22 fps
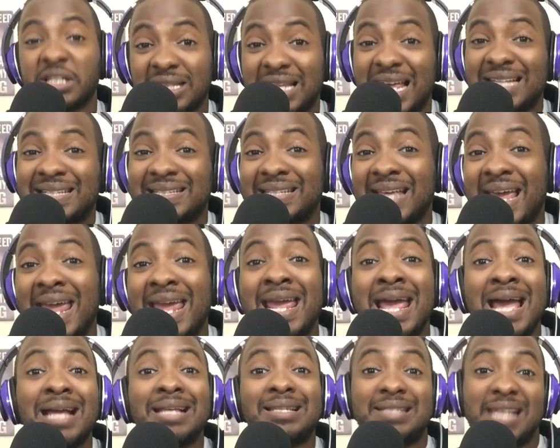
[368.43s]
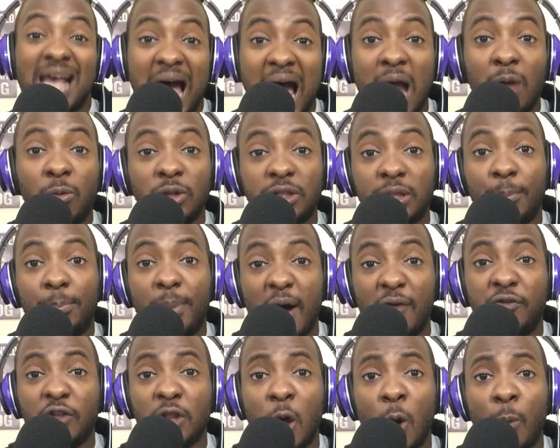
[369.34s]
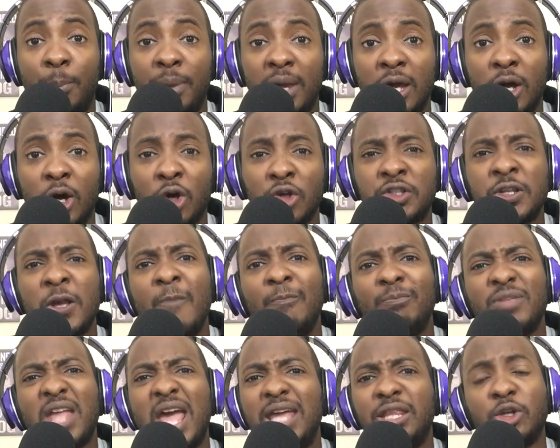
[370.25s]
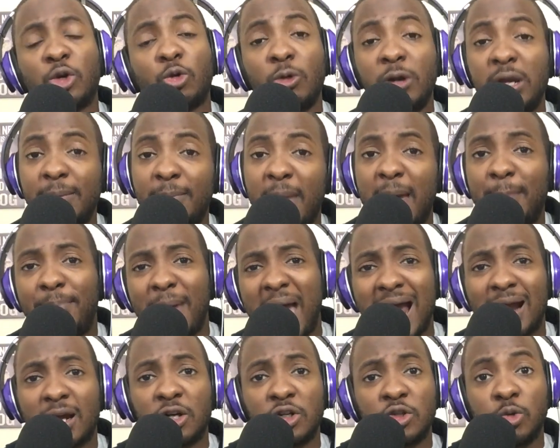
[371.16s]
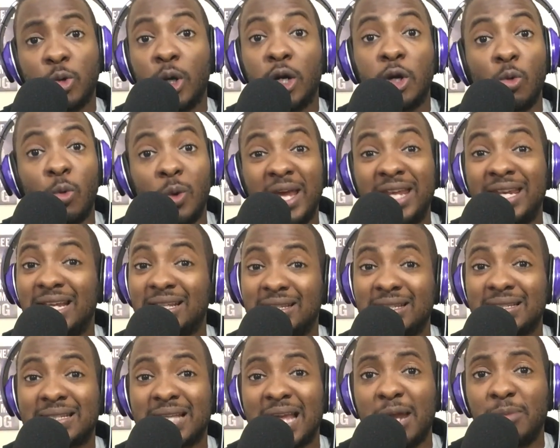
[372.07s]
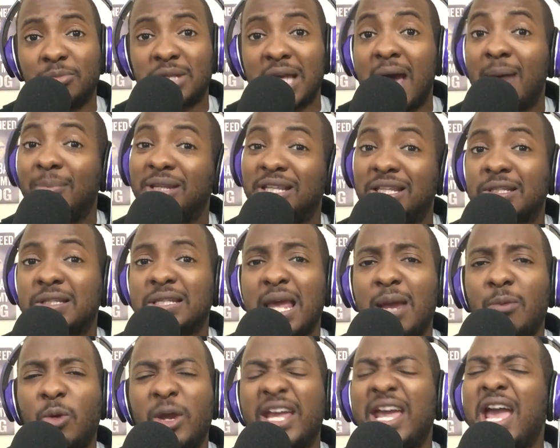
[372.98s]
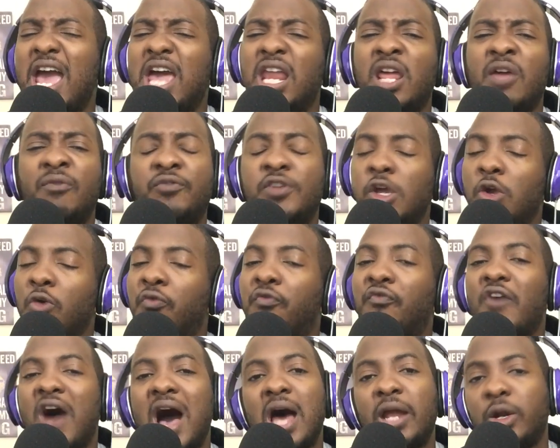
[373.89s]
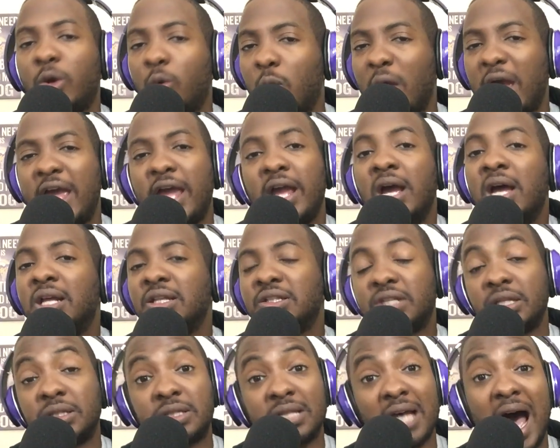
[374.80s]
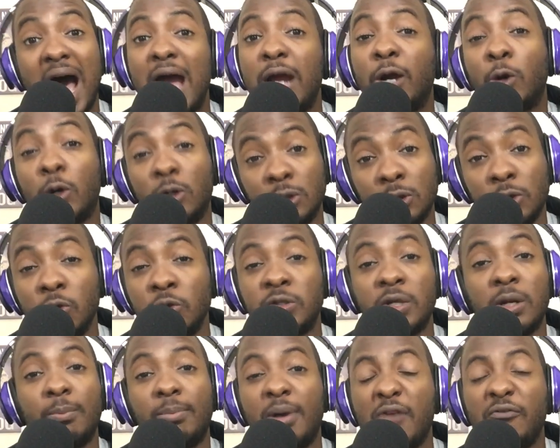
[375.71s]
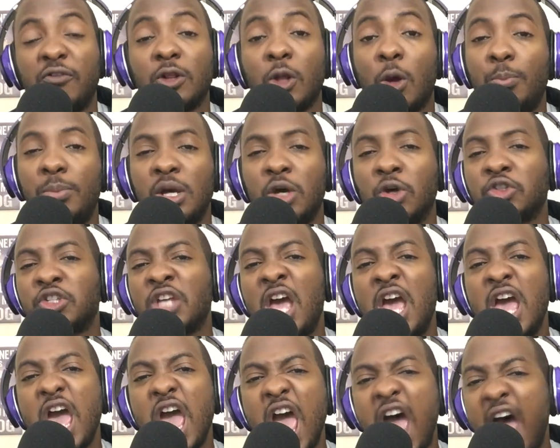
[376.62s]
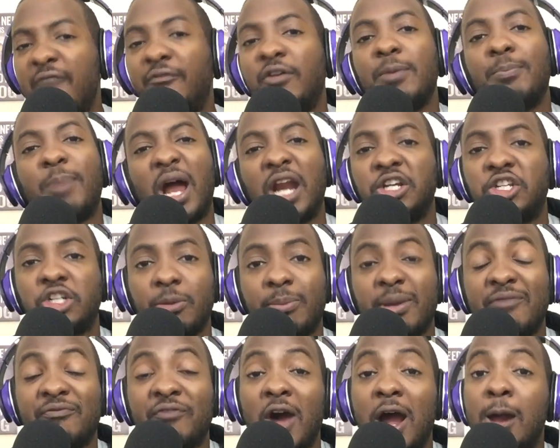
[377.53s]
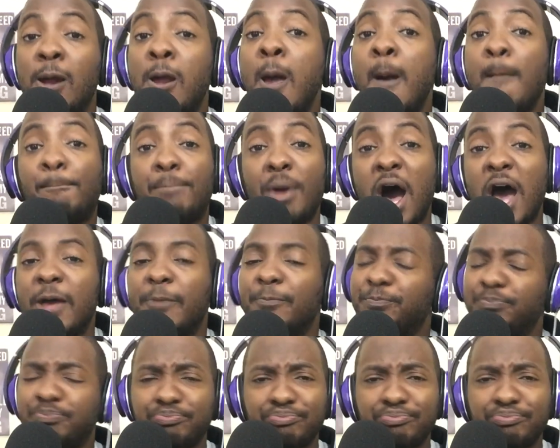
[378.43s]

to, let's say, tie with the Buffalo Bills and the Green Bay Packers were to win at the same time at the same week, and if you find a way to tie or lose to the Buffalo Bills, everybody should be fired. But